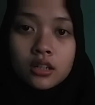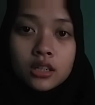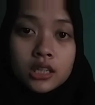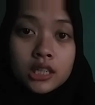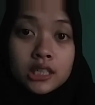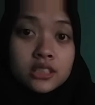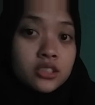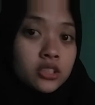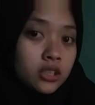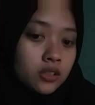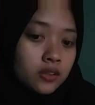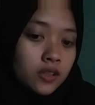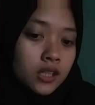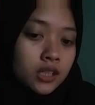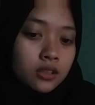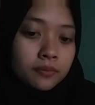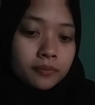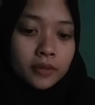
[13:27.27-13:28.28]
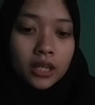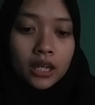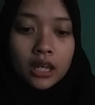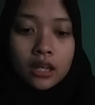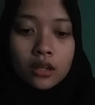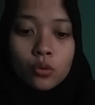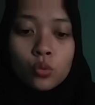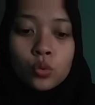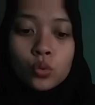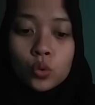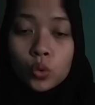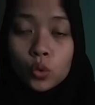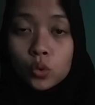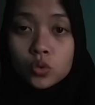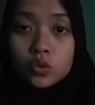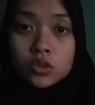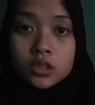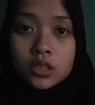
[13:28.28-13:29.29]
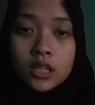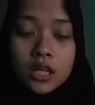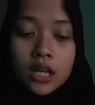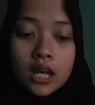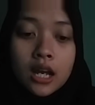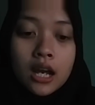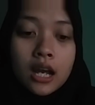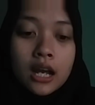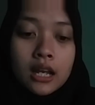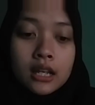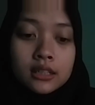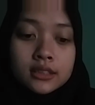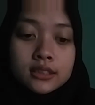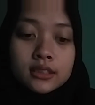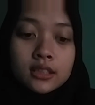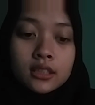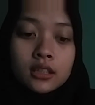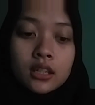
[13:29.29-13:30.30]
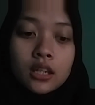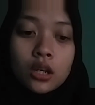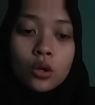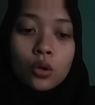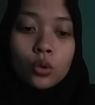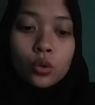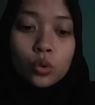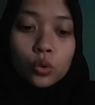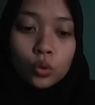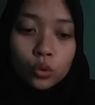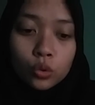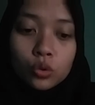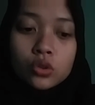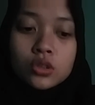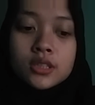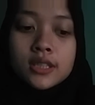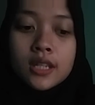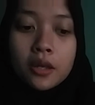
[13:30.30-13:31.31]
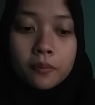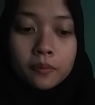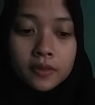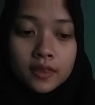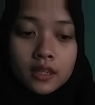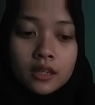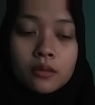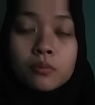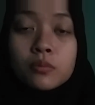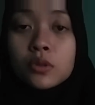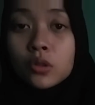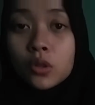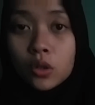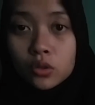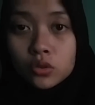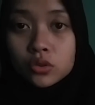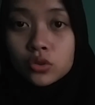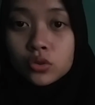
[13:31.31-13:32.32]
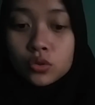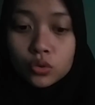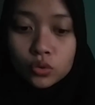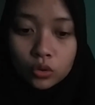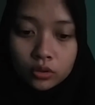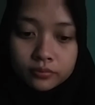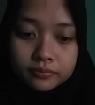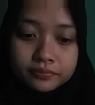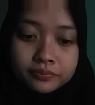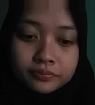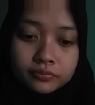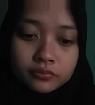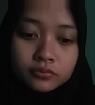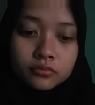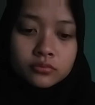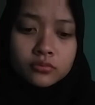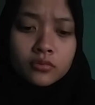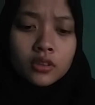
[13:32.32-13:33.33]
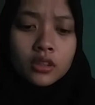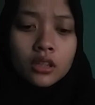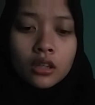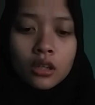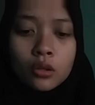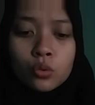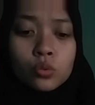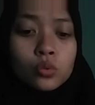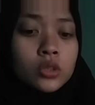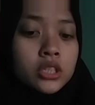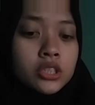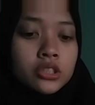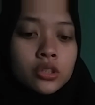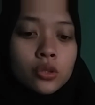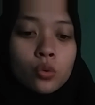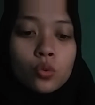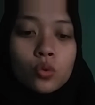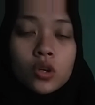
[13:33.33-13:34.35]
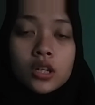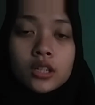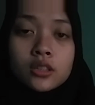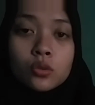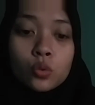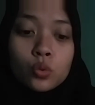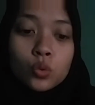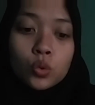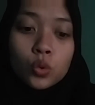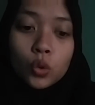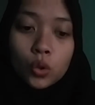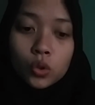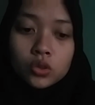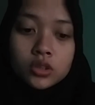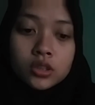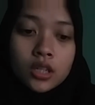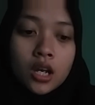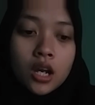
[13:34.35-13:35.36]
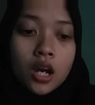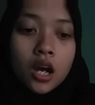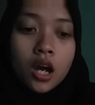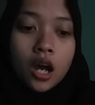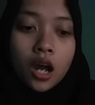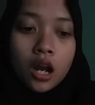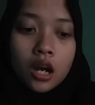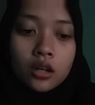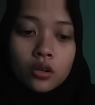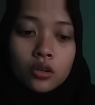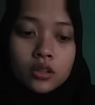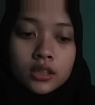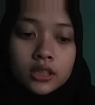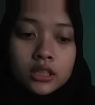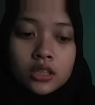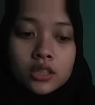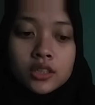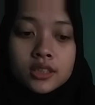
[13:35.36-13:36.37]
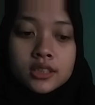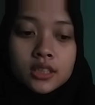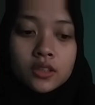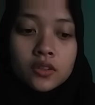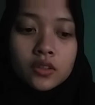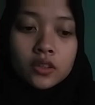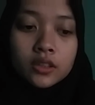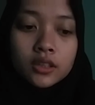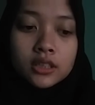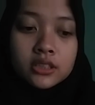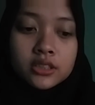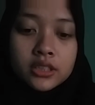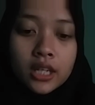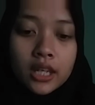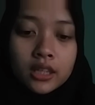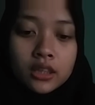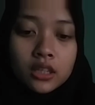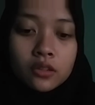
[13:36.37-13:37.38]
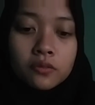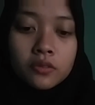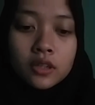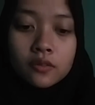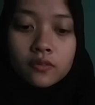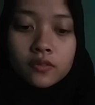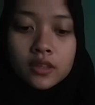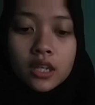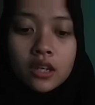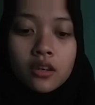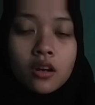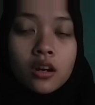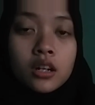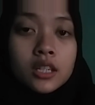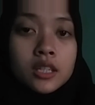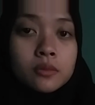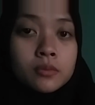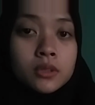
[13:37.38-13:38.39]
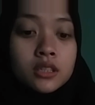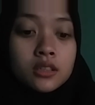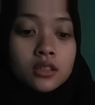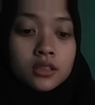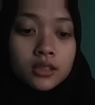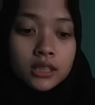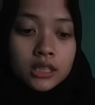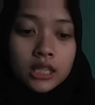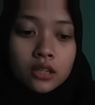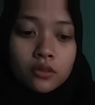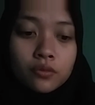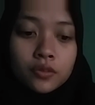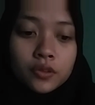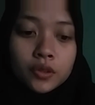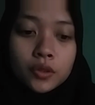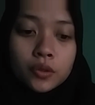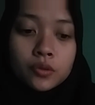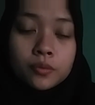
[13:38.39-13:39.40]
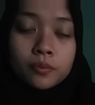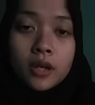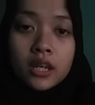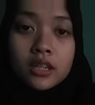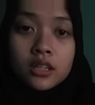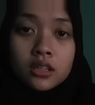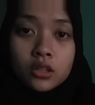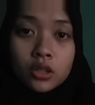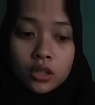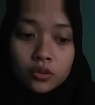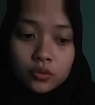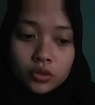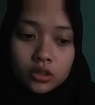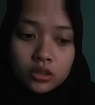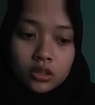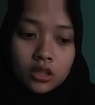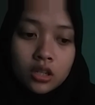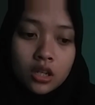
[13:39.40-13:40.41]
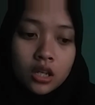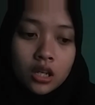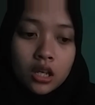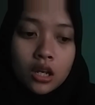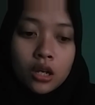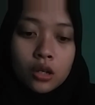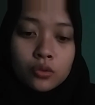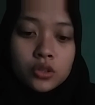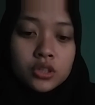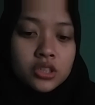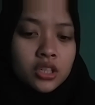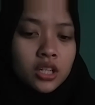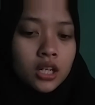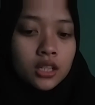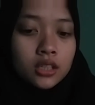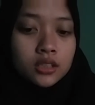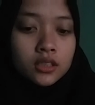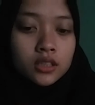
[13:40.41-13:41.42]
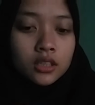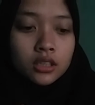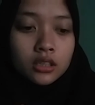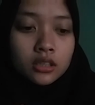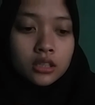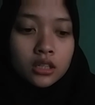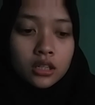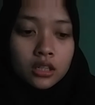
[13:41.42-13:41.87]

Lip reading: in general, and whose, ask who something belongs to. Which, what, whose are only considered adjective if they are immediately followed by a noun. Which color,